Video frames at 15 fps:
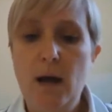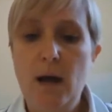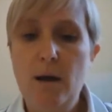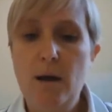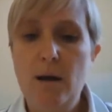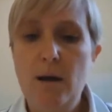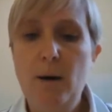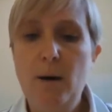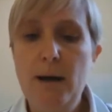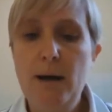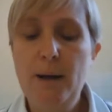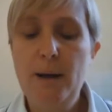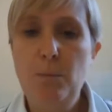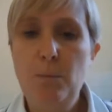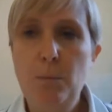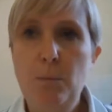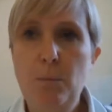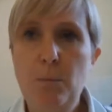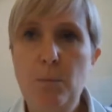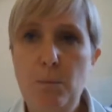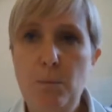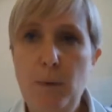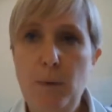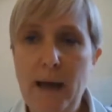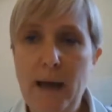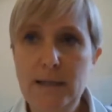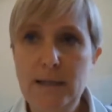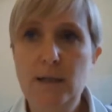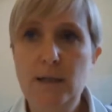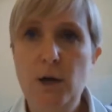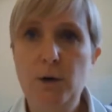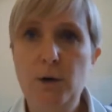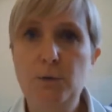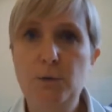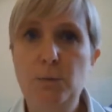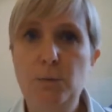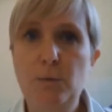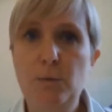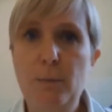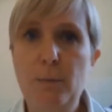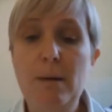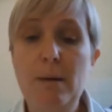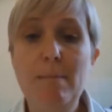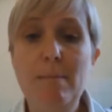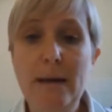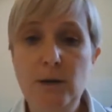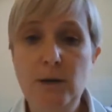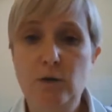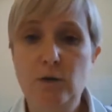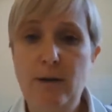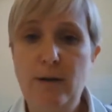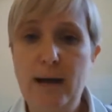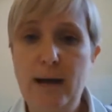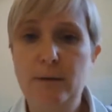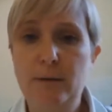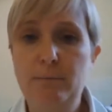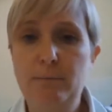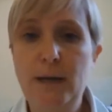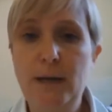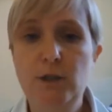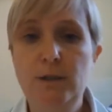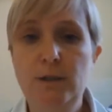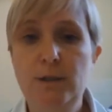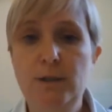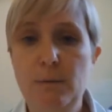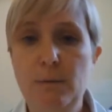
My caseload will be a mixture of hand patients,